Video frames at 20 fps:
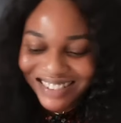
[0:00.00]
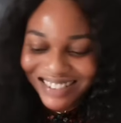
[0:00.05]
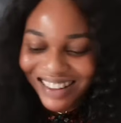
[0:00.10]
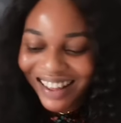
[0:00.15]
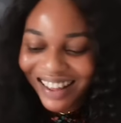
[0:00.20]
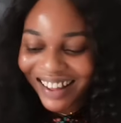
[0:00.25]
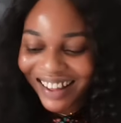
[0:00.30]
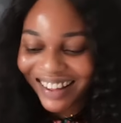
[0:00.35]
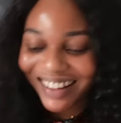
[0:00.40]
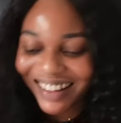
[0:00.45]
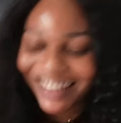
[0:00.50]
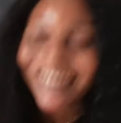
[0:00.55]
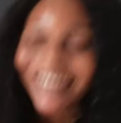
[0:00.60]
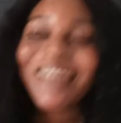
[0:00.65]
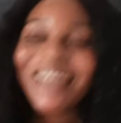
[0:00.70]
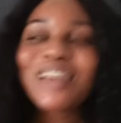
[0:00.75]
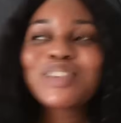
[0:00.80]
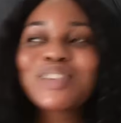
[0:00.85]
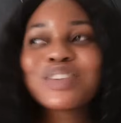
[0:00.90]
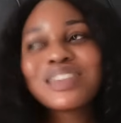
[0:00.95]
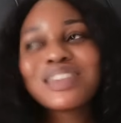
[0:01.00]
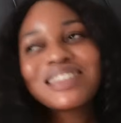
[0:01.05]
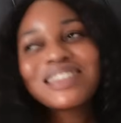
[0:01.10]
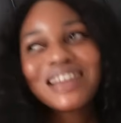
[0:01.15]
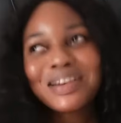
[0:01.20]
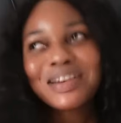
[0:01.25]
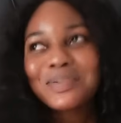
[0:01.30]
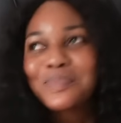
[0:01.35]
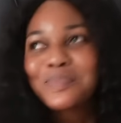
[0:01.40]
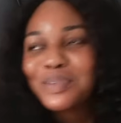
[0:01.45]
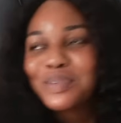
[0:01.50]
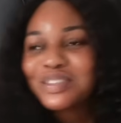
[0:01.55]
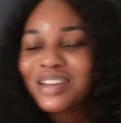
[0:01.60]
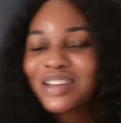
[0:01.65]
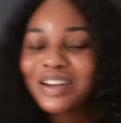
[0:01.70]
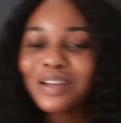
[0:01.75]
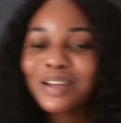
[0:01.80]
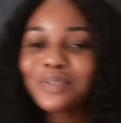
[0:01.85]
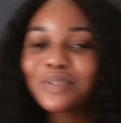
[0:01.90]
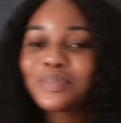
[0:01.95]
So this lady
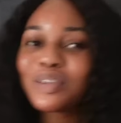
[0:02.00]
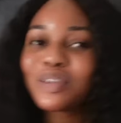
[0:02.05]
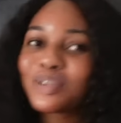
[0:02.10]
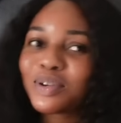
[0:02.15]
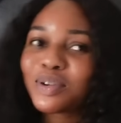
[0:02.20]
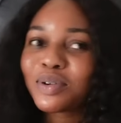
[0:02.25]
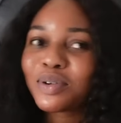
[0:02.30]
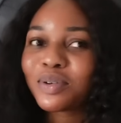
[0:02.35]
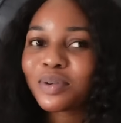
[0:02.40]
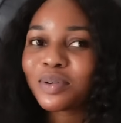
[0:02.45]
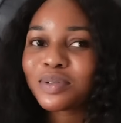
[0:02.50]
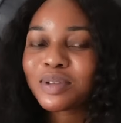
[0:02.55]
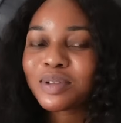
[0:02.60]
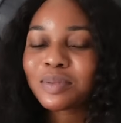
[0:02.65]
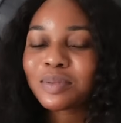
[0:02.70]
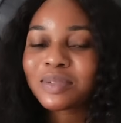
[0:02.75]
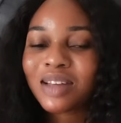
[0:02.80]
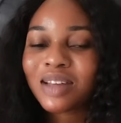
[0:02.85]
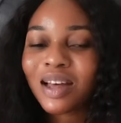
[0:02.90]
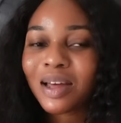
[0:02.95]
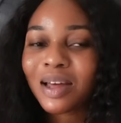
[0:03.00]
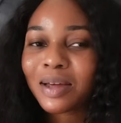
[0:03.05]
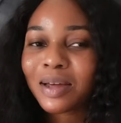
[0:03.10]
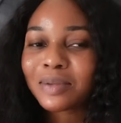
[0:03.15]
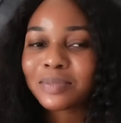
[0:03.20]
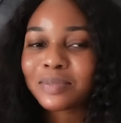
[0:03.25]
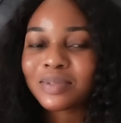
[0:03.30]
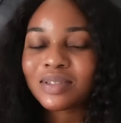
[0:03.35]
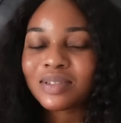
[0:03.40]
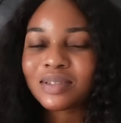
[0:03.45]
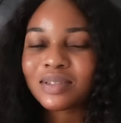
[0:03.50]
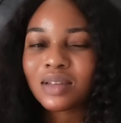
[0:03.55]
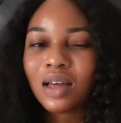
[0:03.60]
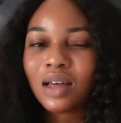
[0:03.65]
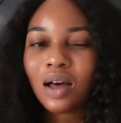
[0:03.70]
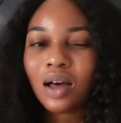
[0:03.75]
posted a video sometimes